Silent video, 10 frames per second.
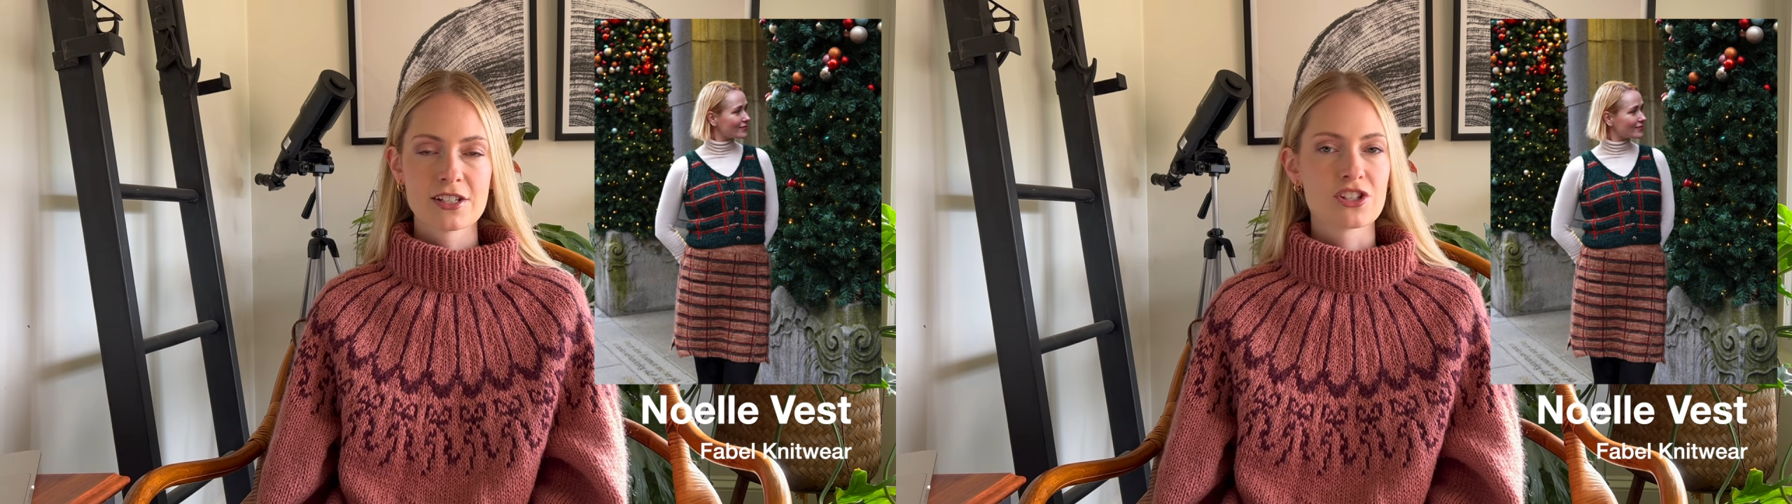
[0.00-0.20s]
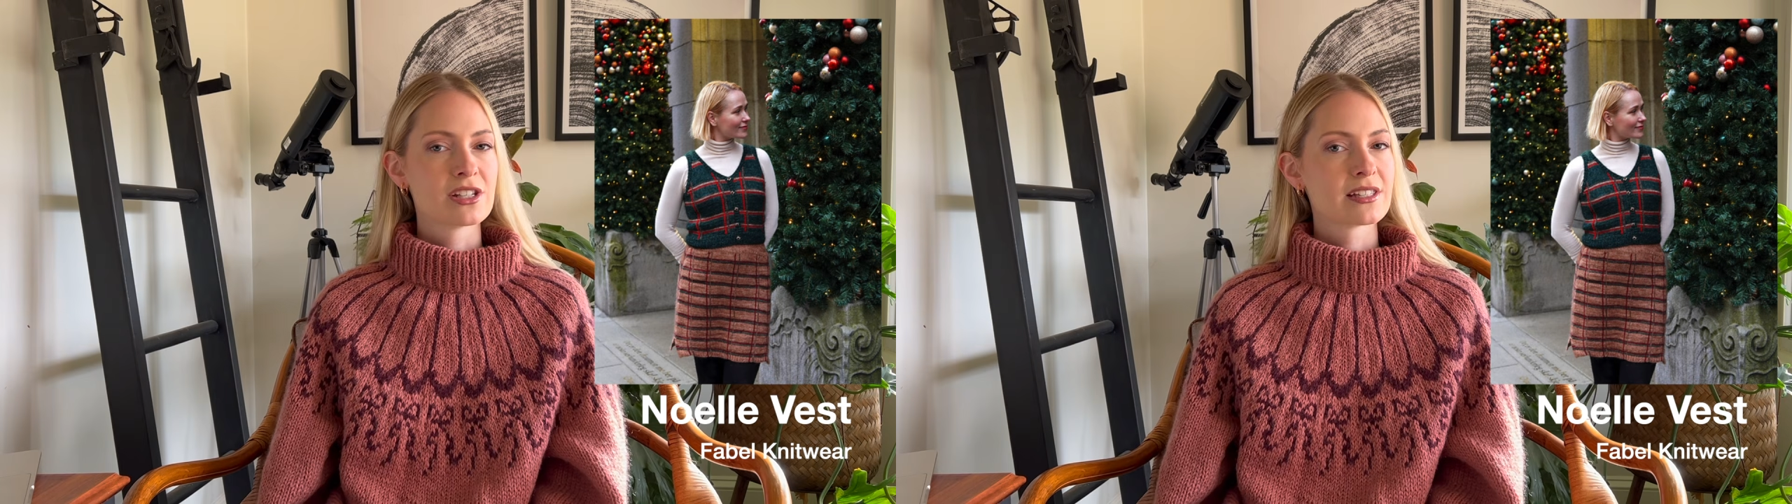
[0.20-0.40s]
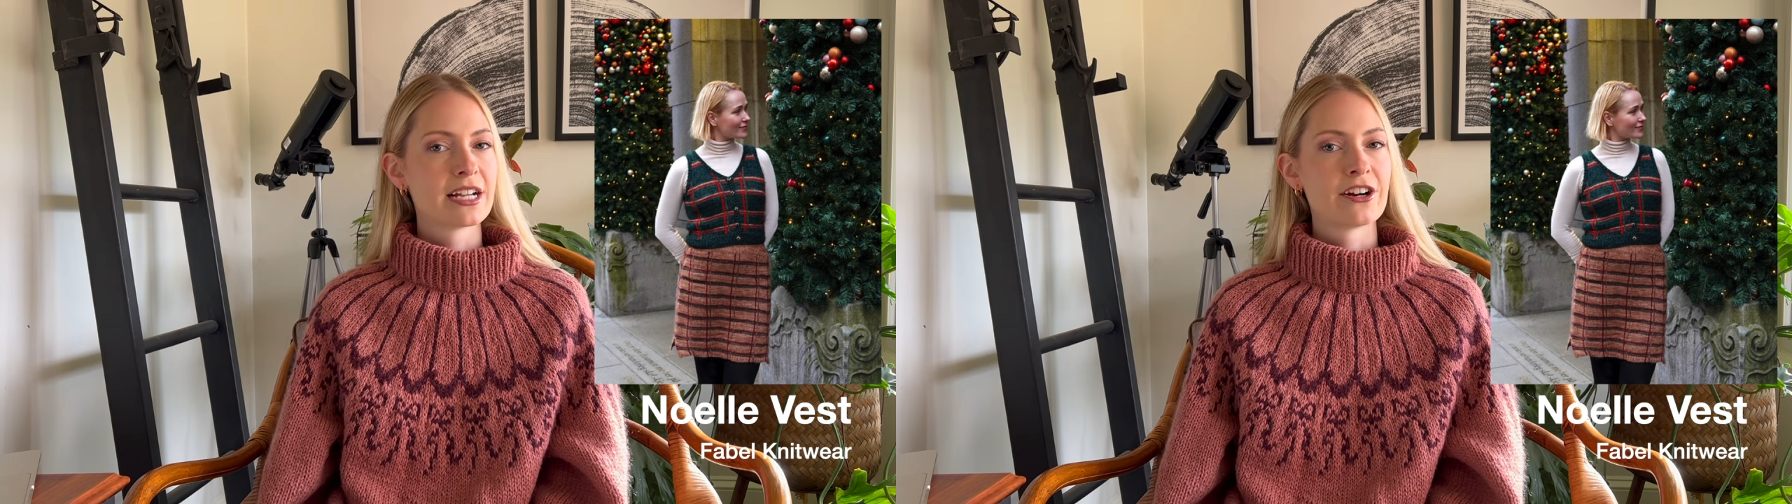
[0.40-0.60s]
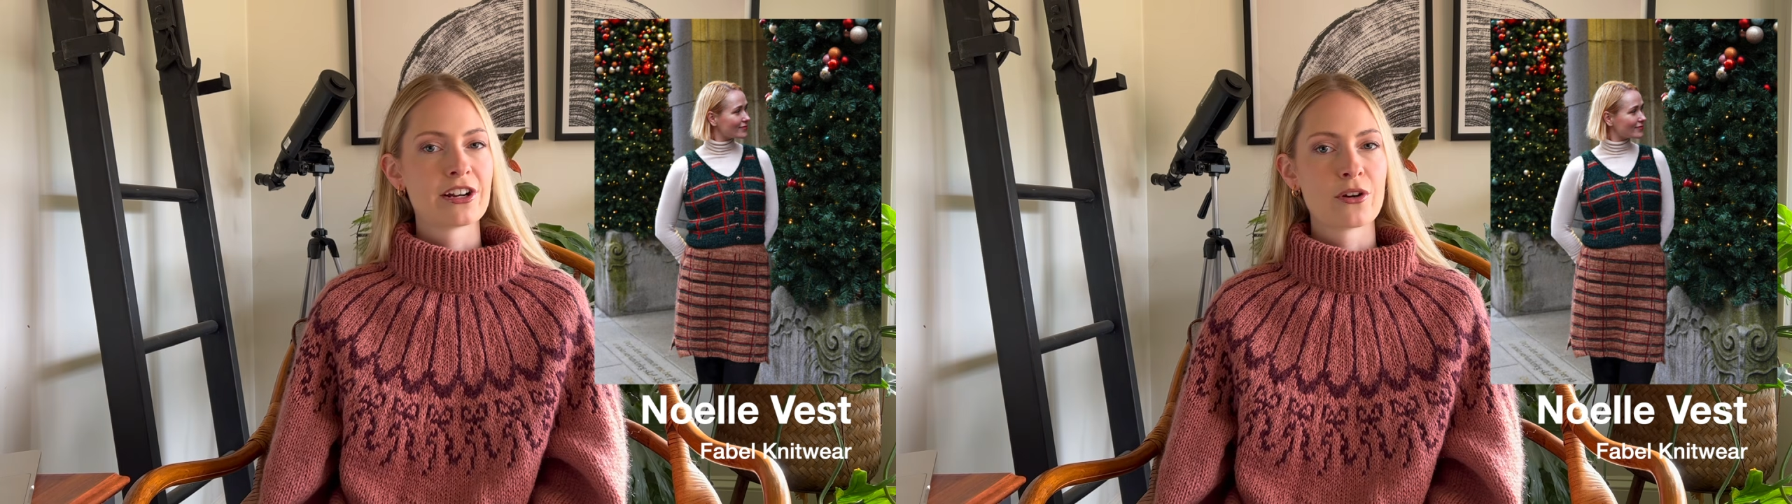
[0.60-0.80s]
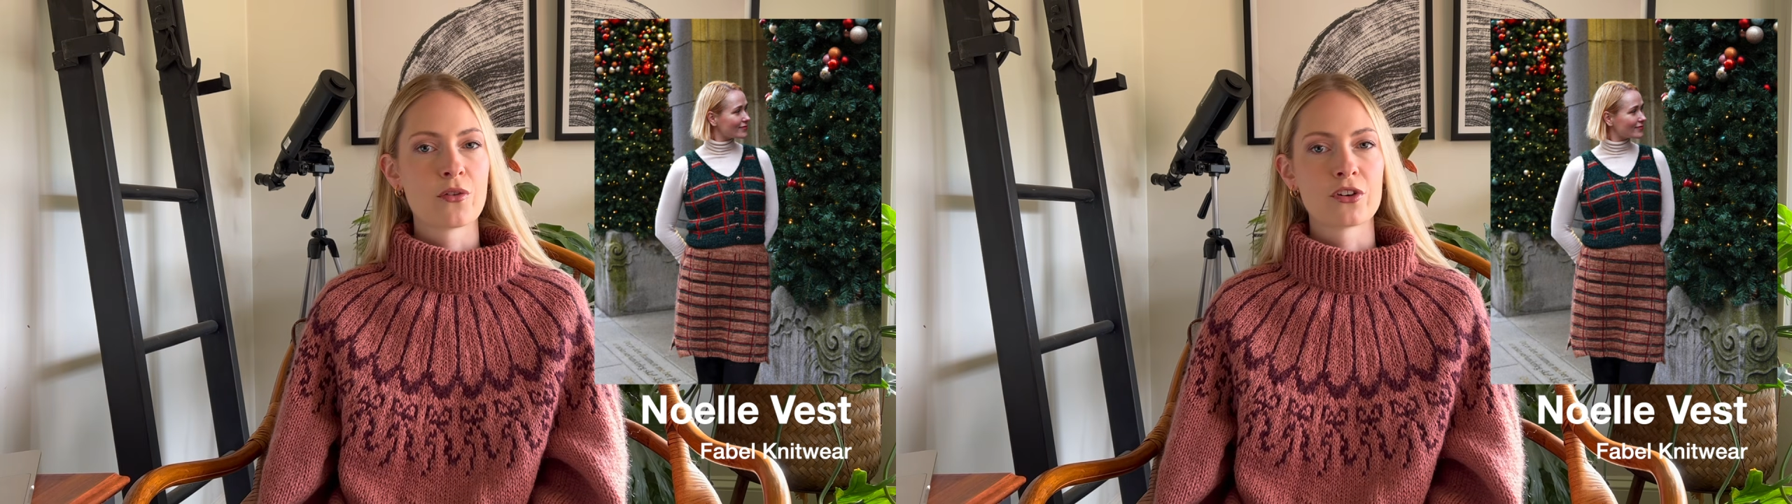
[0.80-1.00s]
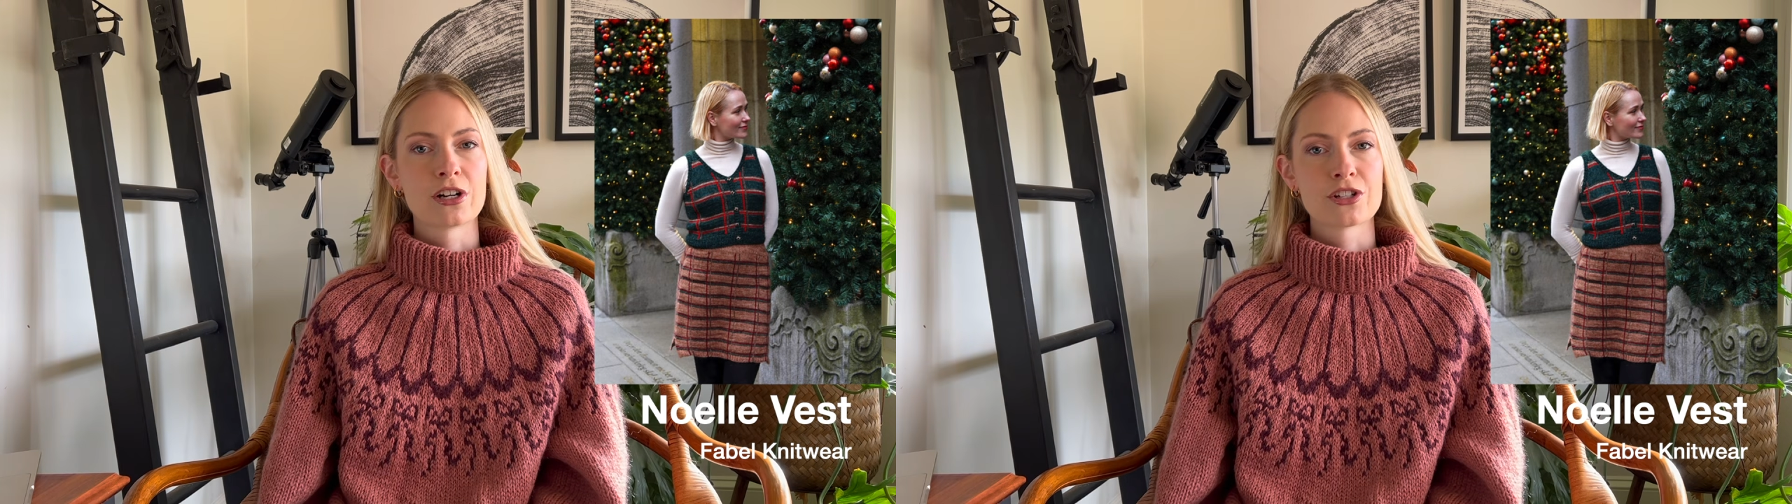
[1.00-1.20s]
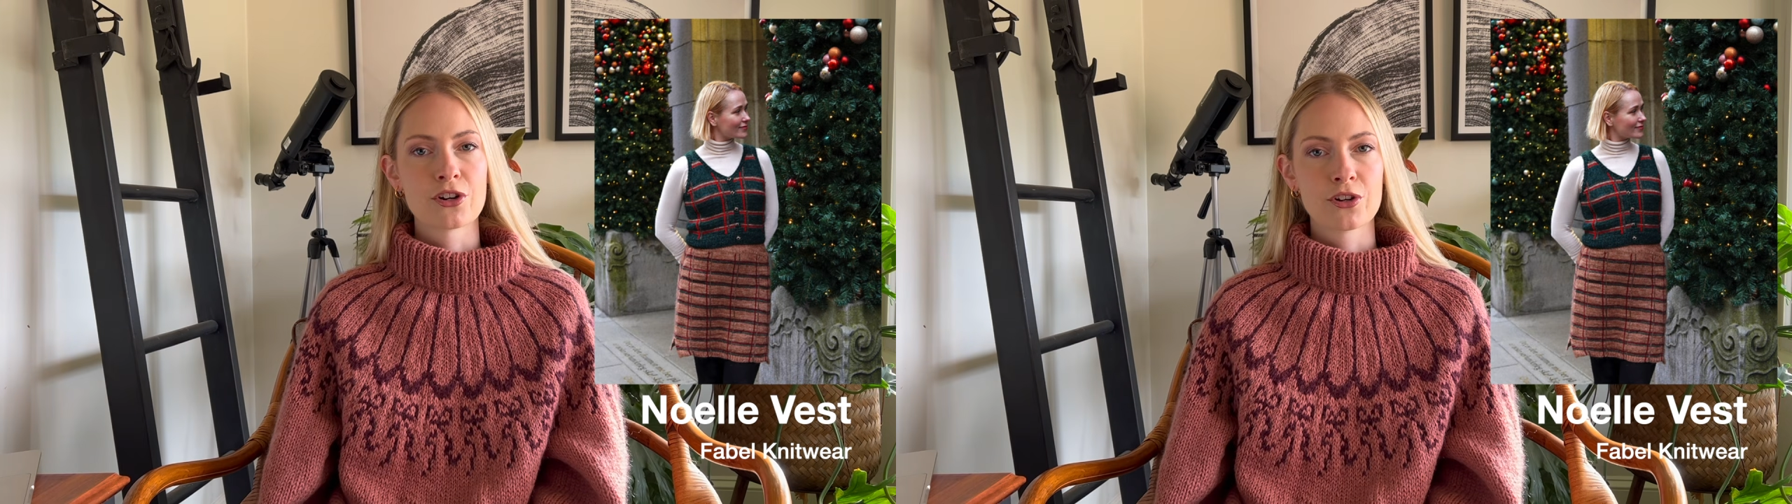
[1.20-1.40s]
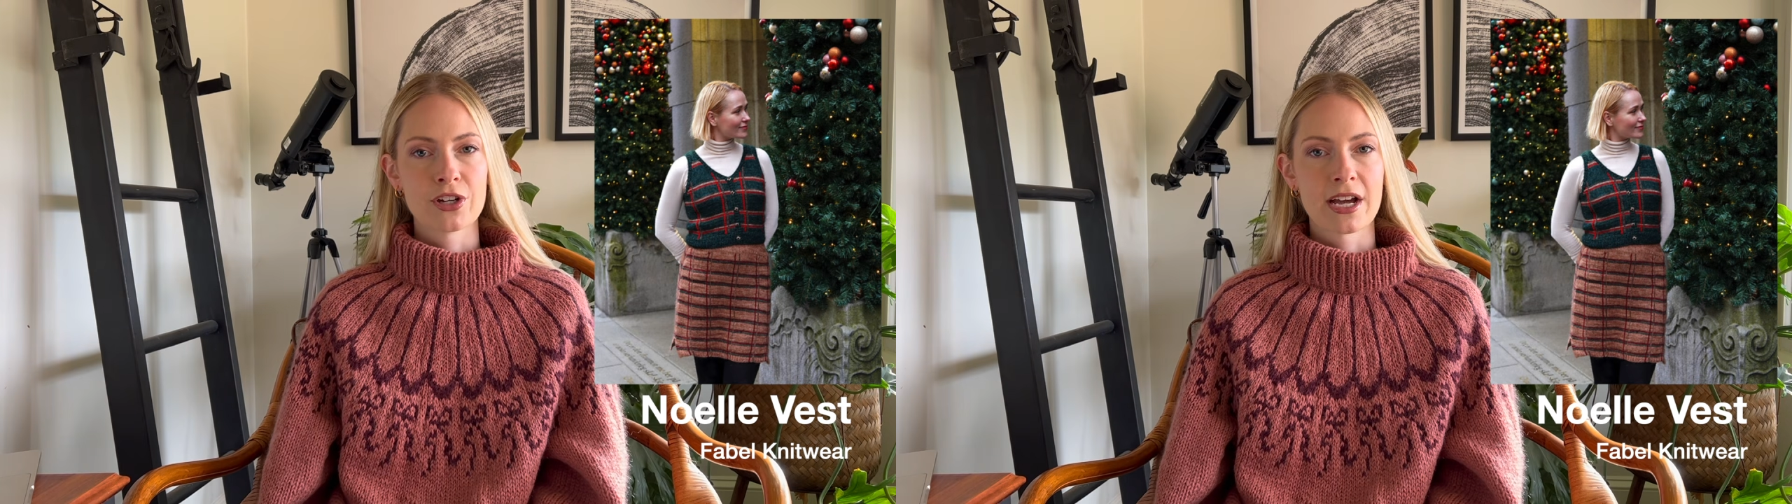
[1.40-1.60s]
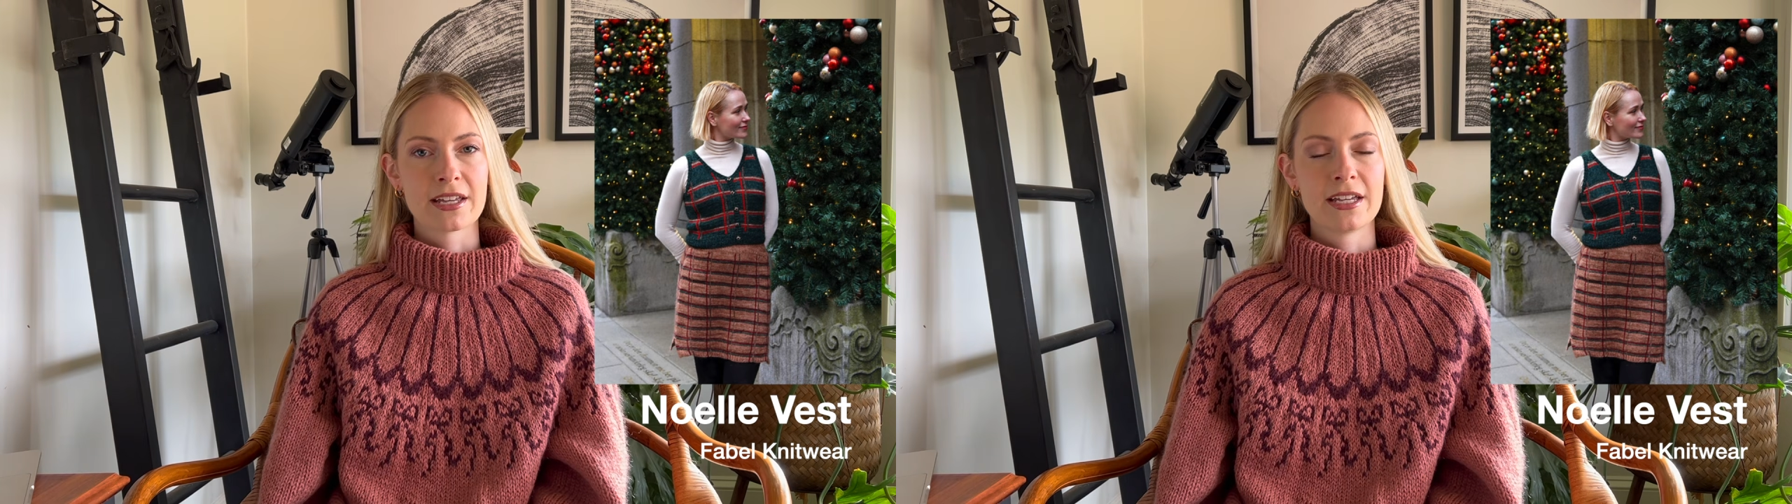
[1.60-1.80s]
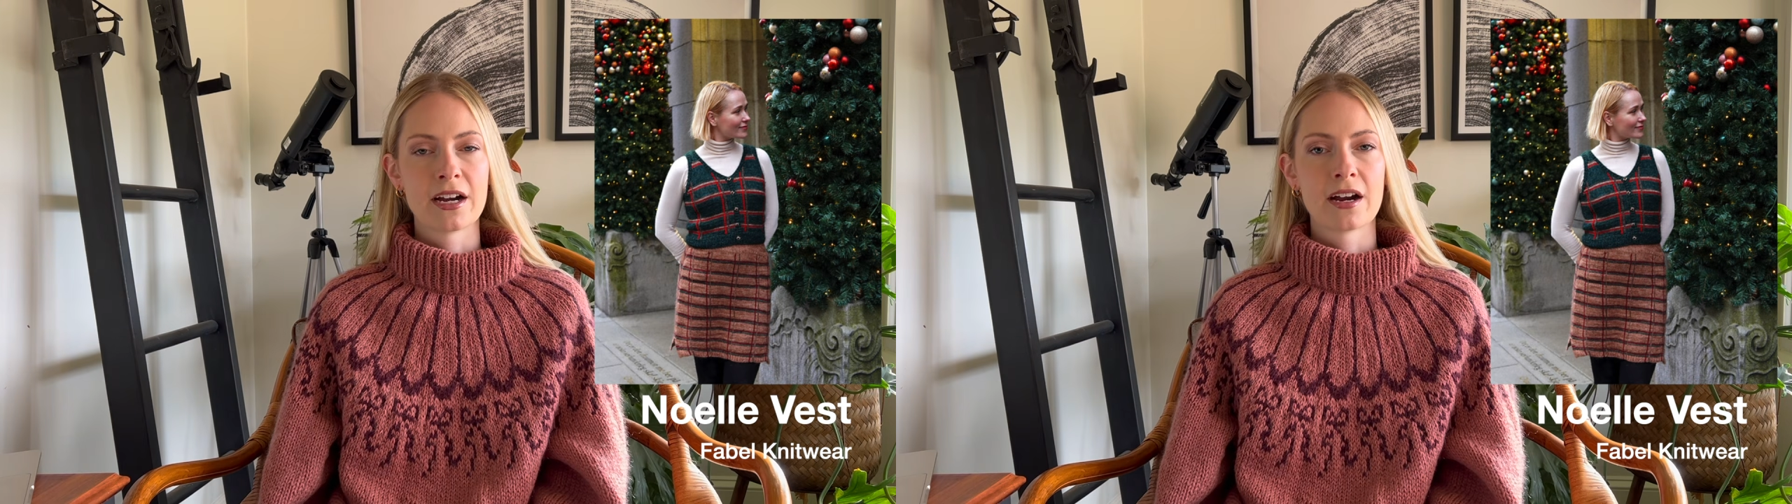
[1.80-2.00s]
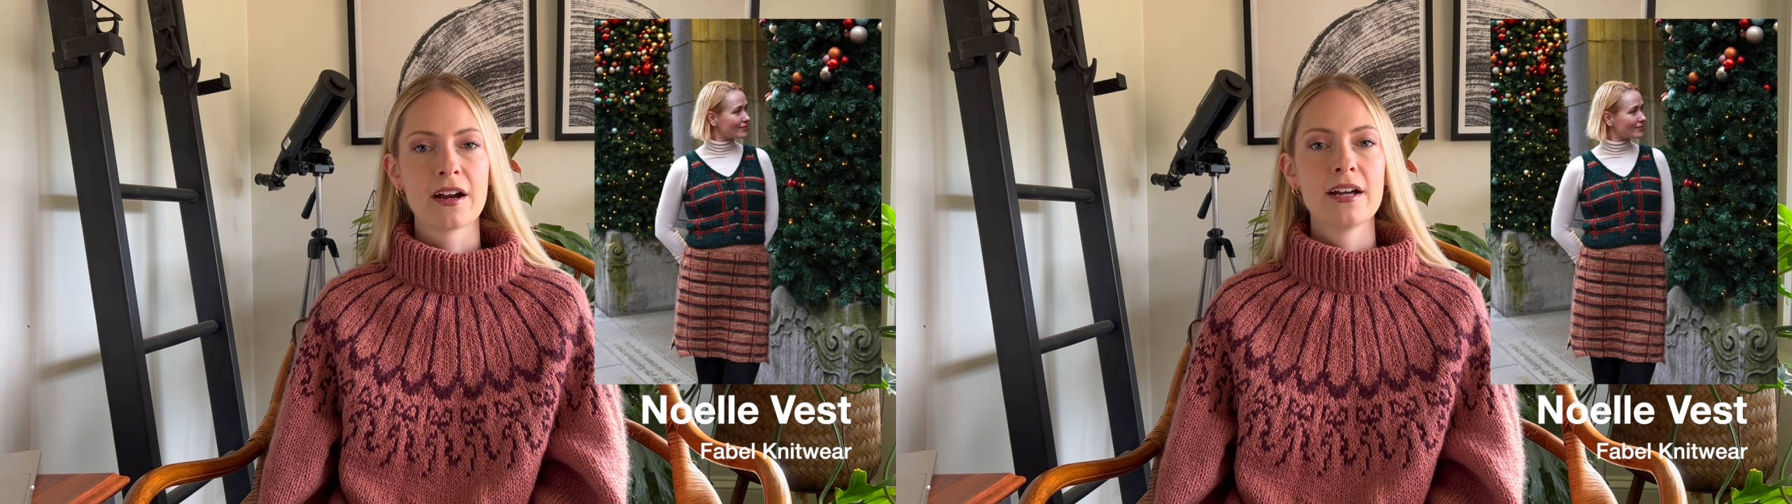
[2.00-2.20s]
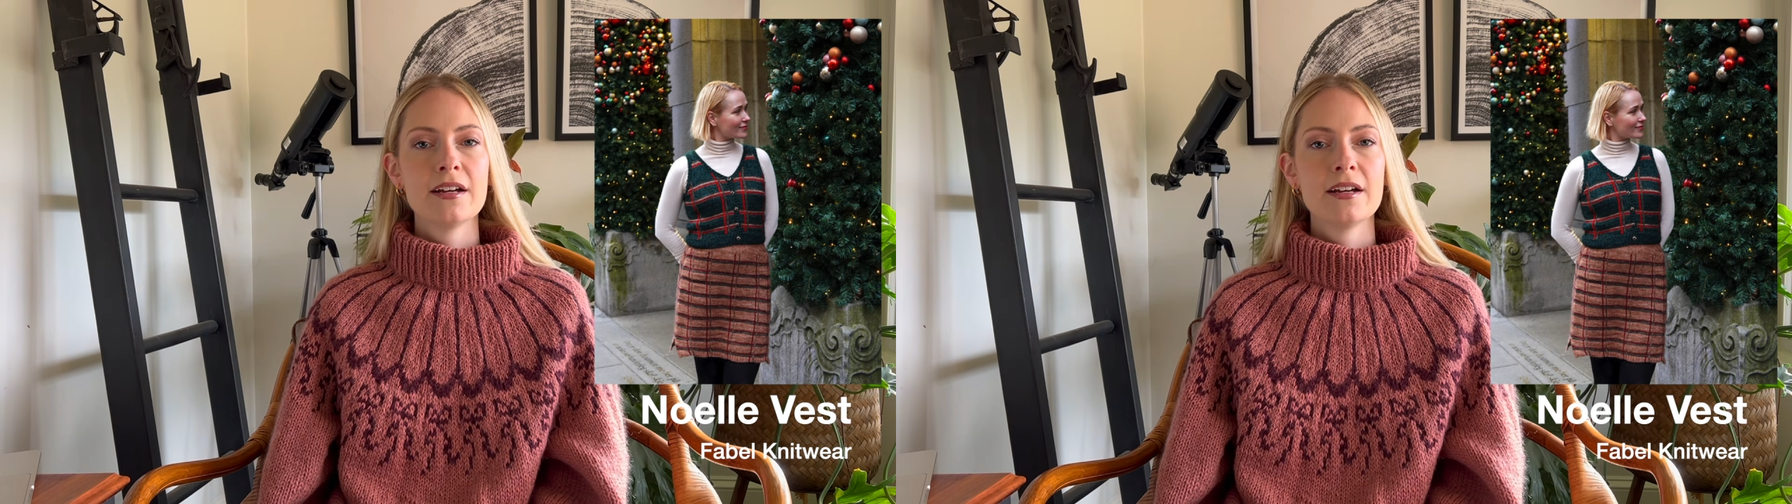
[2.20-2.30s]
She's layered it over a turtleneck here.